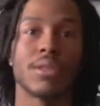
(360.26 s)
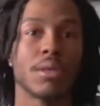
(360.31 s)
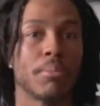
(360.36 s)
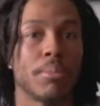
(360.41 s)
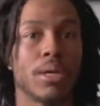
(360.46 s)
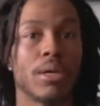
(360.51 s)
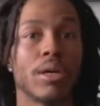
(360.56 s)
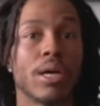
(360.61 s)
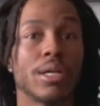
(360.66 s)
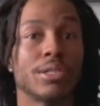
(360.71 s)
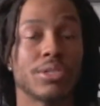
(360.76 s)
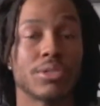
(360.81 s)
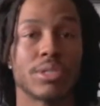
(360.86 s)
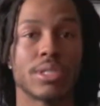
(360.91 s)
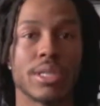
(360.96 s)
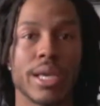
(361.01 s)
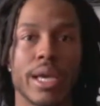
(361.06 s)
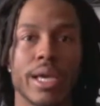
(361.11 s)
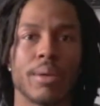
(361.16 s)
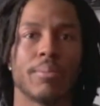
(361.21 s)
in the mirror as you
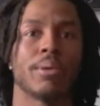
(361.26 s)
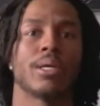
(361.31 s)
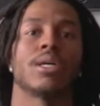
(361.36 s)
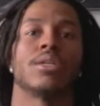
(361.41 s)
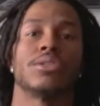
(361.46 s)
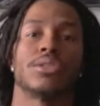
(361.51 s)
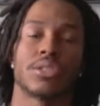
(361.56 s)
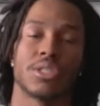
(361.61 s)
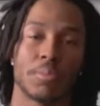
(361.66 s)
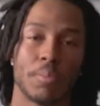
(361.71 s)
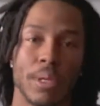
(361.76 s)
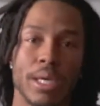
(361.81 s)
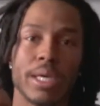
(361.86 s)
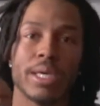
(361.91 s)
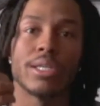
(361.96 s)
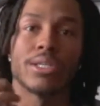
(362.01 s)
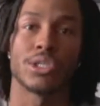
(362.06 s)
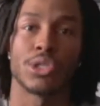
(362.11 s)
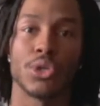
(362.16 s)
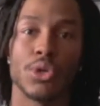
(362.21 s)
say it, because you speak
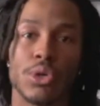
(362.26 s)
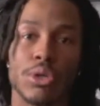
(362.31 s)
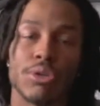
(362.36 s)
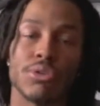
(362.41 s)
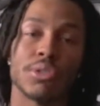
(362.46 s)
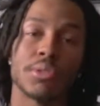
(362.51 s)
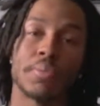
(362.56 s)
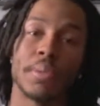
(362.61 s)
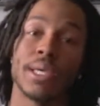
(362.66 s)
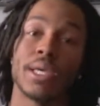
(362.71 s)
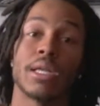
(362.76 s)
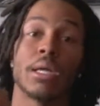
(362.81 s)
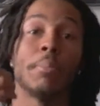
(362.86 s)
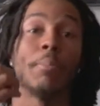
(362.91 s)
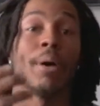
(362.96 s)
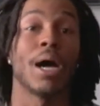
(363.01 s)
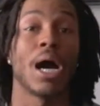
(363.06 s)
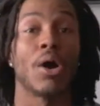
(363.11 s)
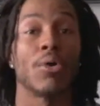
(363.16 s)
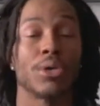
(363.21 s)
it to you, speak it
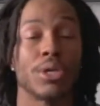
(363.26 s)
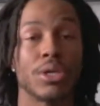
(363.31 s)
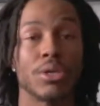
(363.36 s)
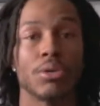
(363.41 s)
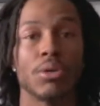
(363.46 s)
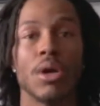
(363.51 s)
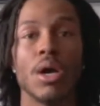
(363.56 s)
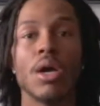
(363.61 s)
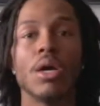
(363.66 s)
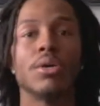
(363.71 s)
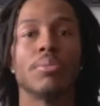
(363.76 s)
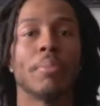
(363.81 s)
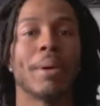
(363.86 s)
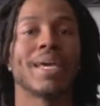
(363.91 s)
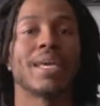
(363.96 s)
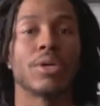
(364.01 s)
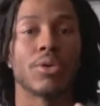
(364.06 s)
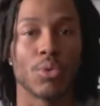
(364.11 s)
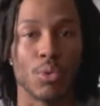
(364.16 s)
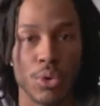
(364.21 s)
about you,
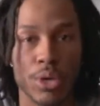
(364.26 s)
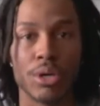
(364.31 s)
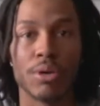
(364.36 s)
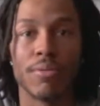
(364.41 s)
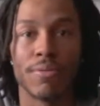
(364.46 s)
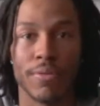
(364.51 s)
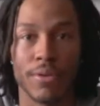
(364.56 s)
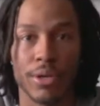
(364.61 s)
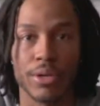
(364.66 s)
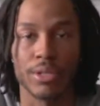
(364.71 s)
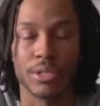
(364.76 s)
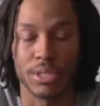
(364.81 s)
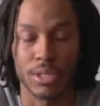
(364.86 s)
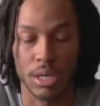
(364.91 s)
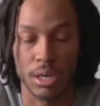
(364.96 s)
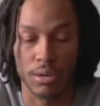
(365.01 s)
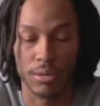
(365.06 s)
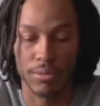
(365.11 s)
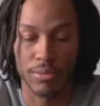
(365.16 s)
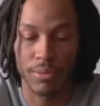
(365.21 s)
make it real for
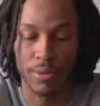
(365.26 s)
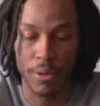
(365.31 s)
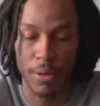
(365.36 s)
yourself.